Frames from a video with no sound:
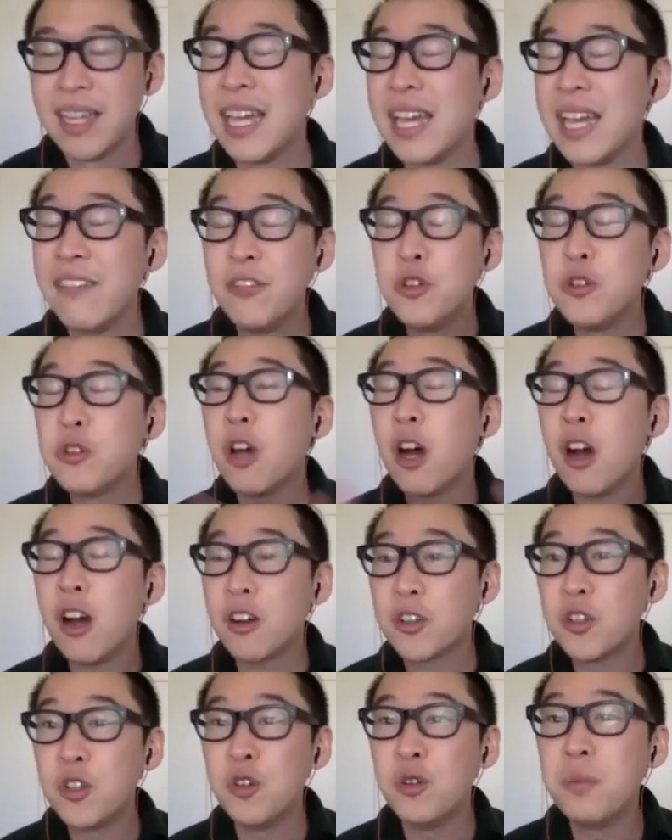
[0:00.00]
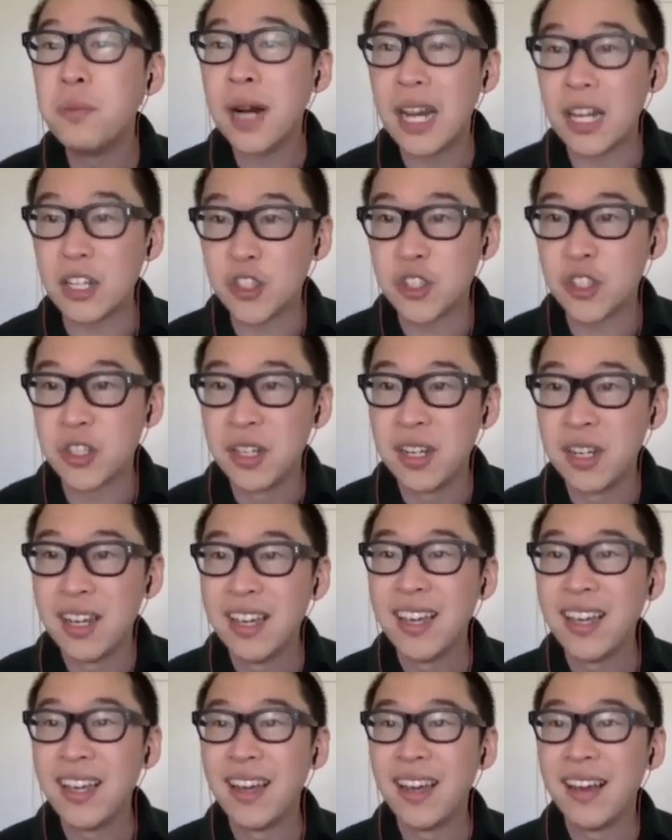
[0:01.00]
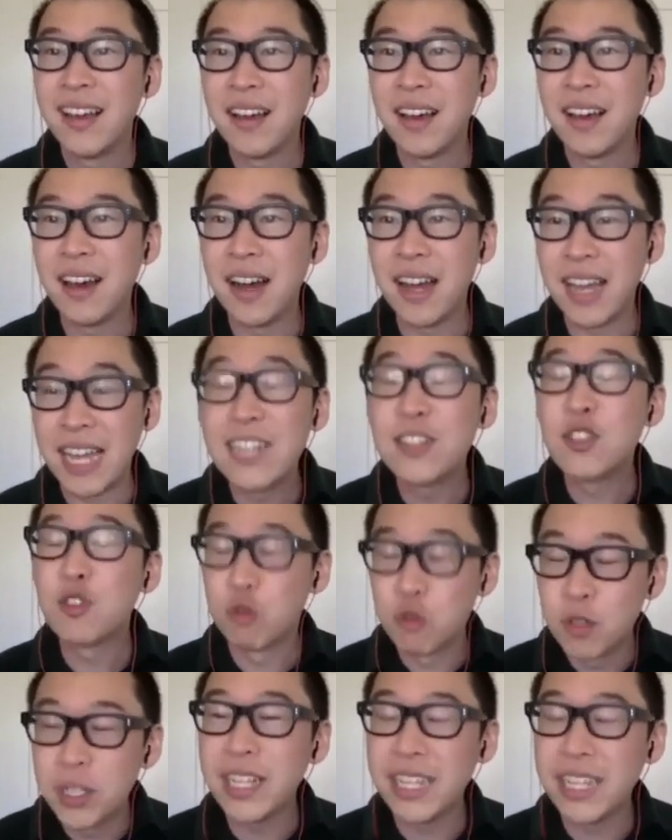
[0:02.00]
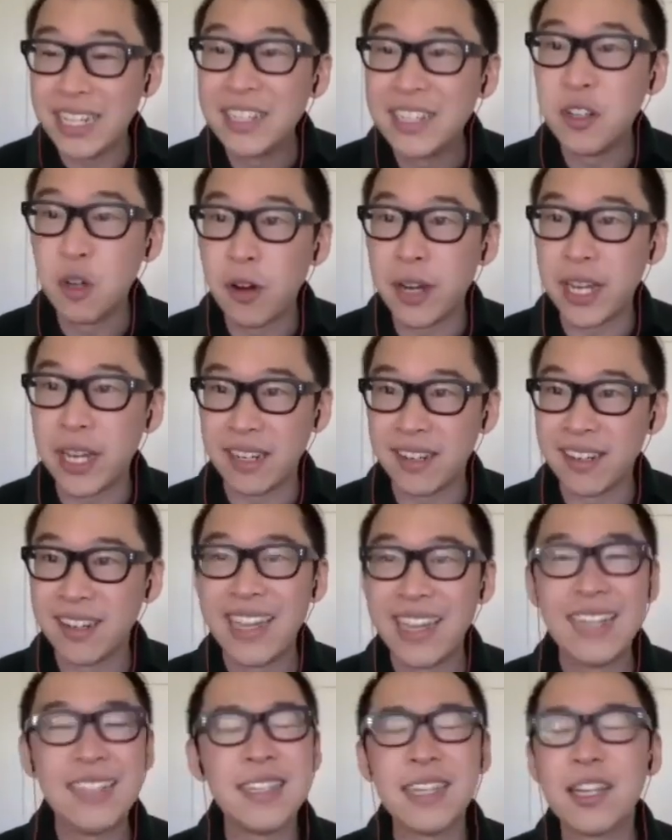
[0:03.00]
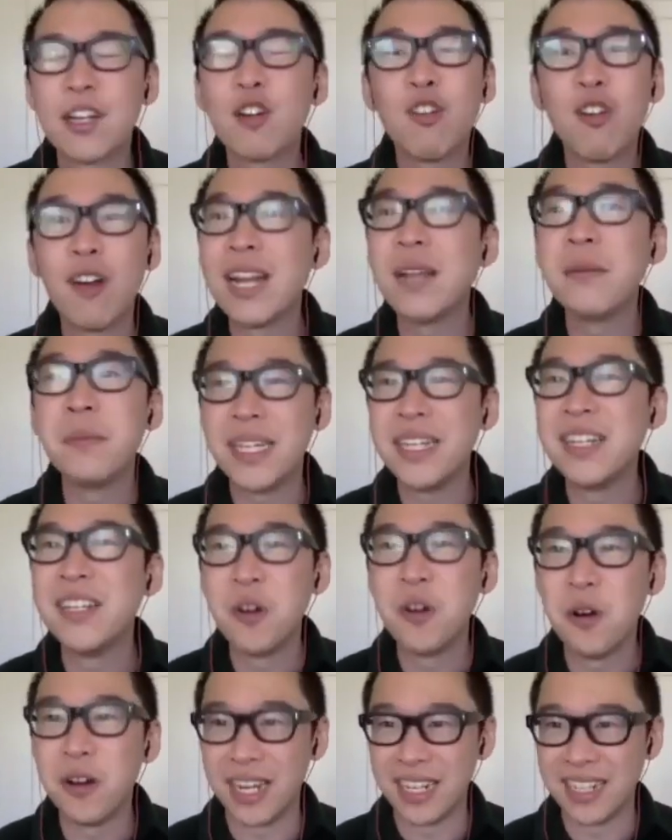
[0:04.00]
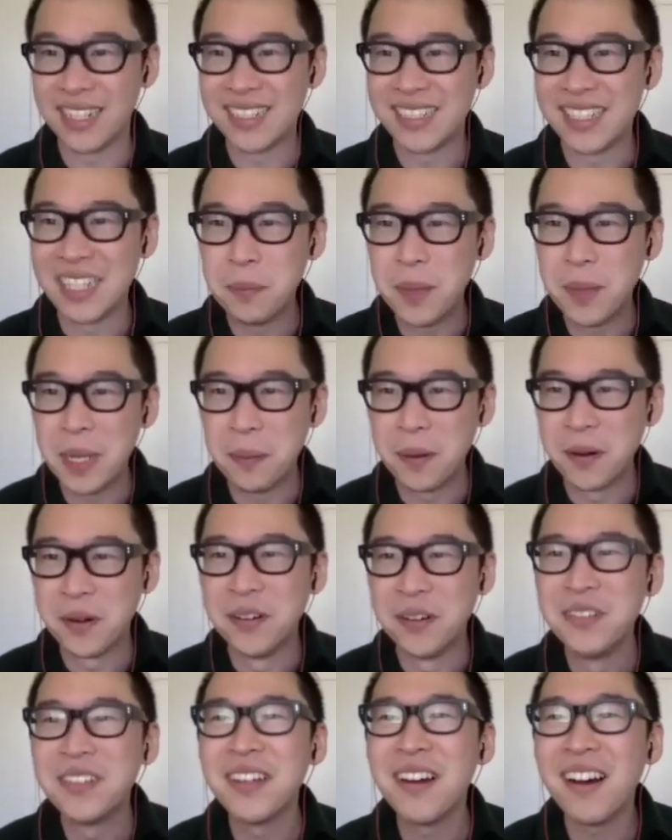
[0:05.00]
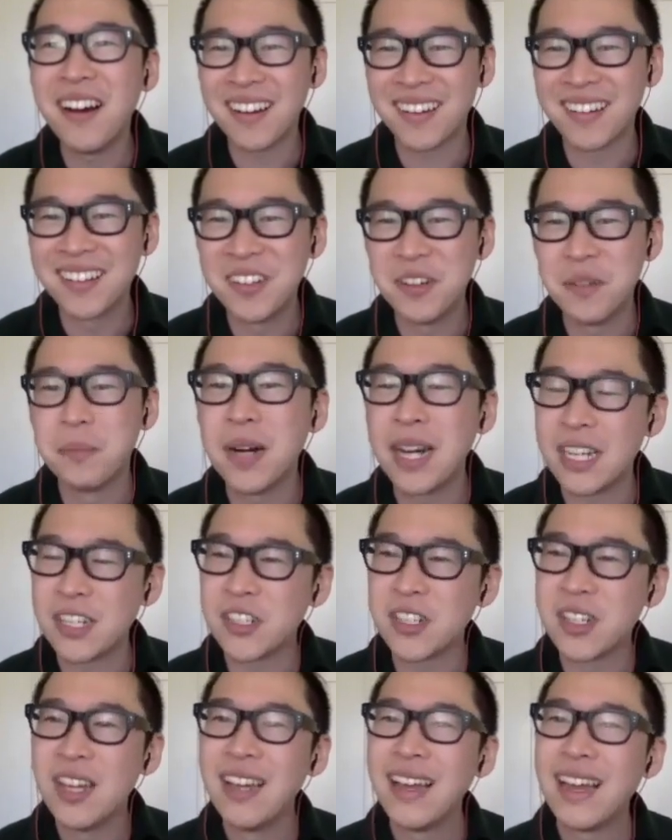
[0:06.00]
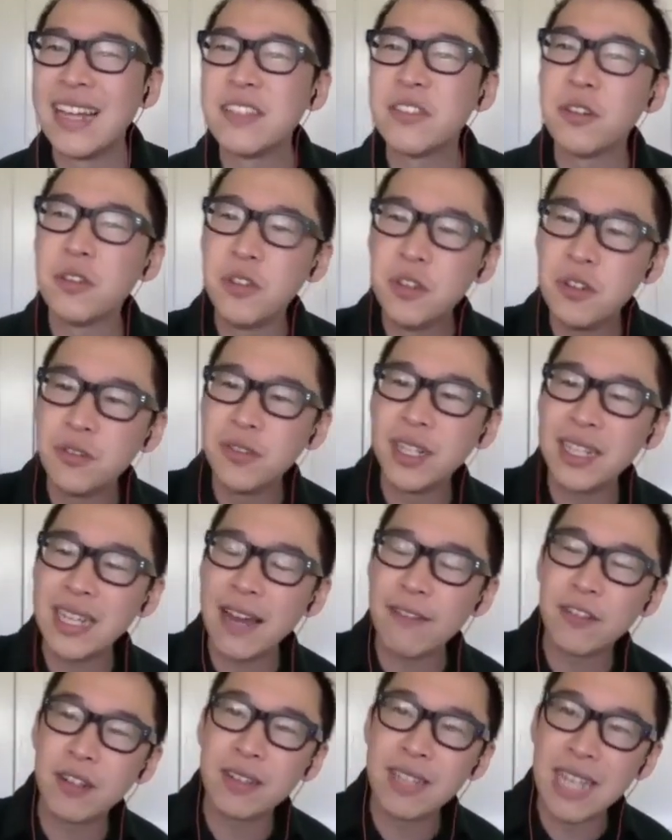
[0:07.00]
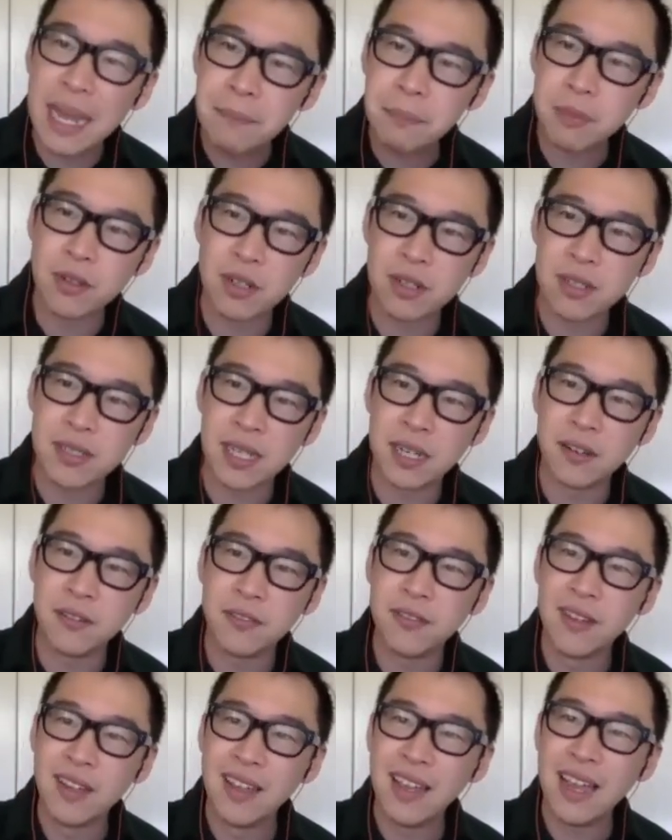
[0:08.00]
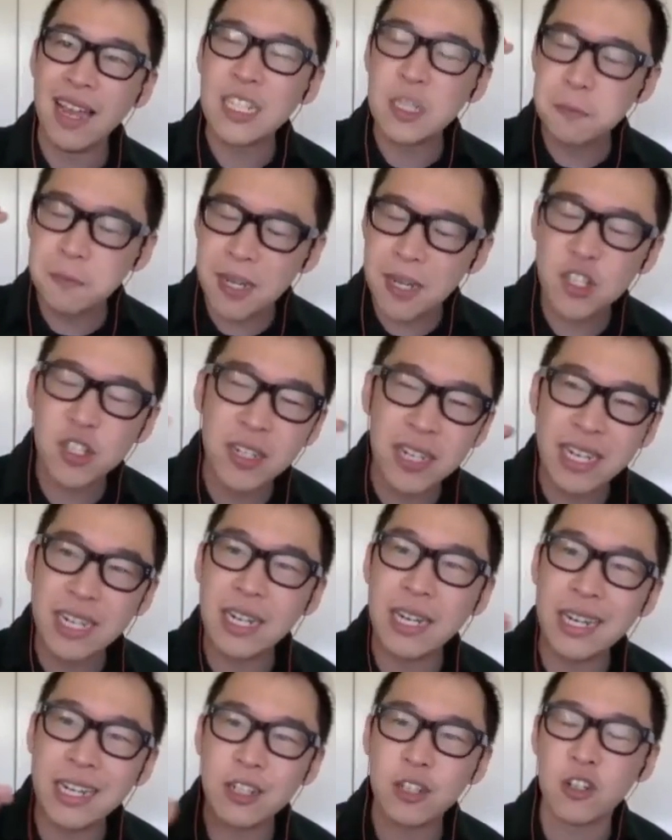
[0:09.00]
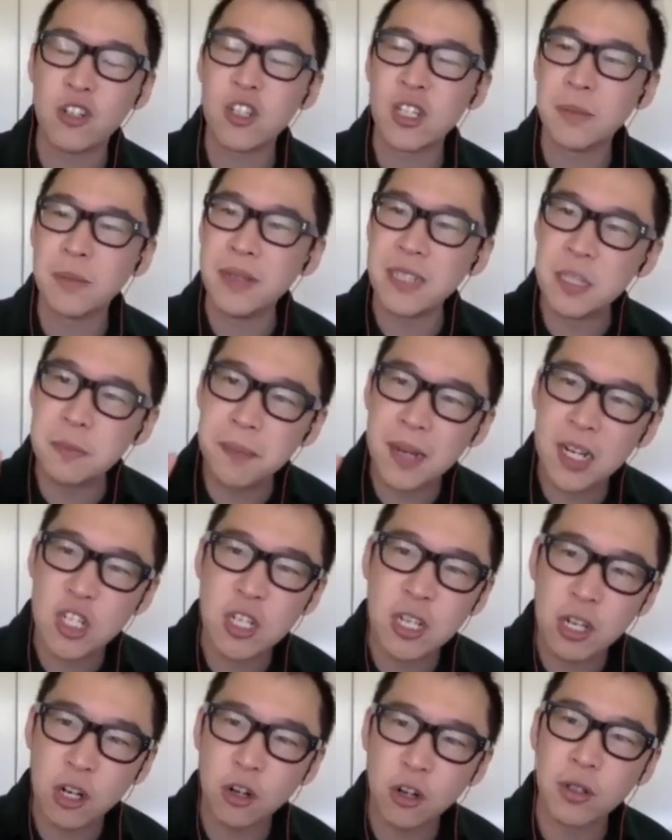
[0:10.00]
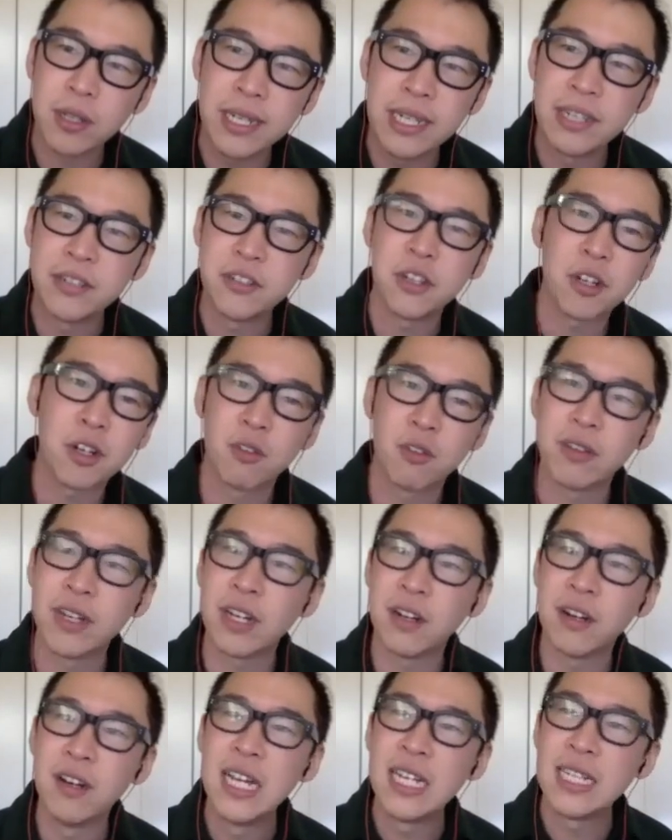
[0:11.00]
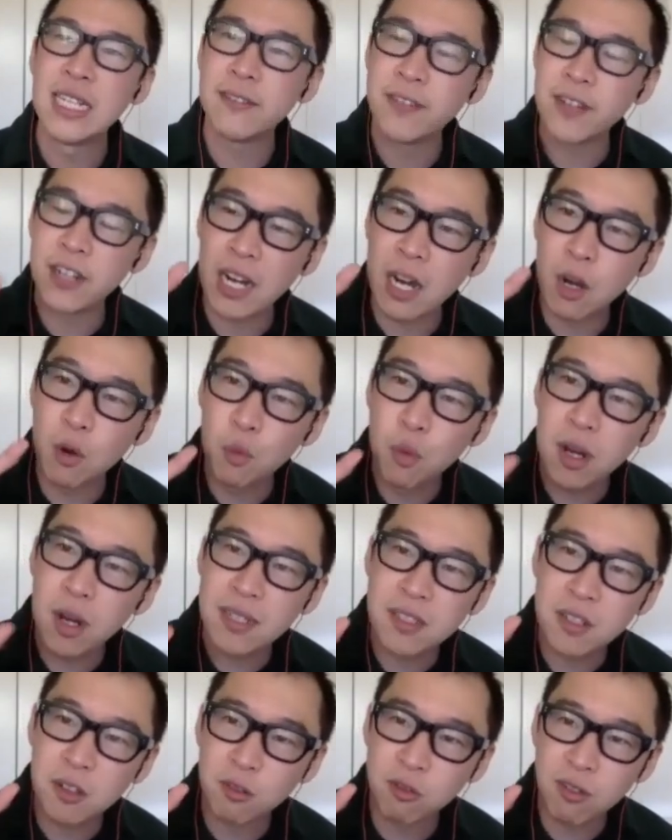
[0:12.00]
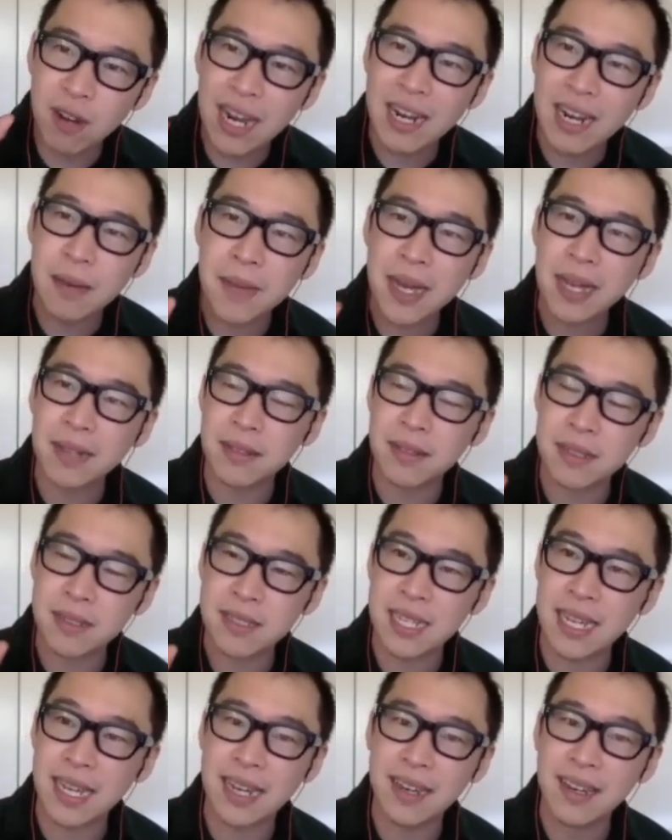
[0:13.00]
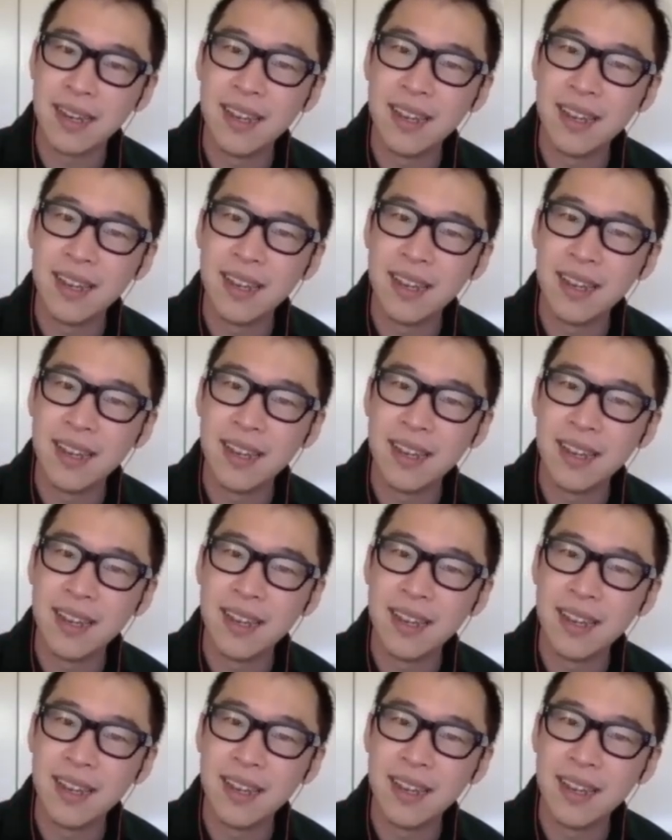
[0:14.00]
If you talk too much, it's really annoying. It's incredibly annoying to see people who talk too much. And so you really have to temper yourself, especially in an internship, especially early in your career, to figure out what is the right amount to say.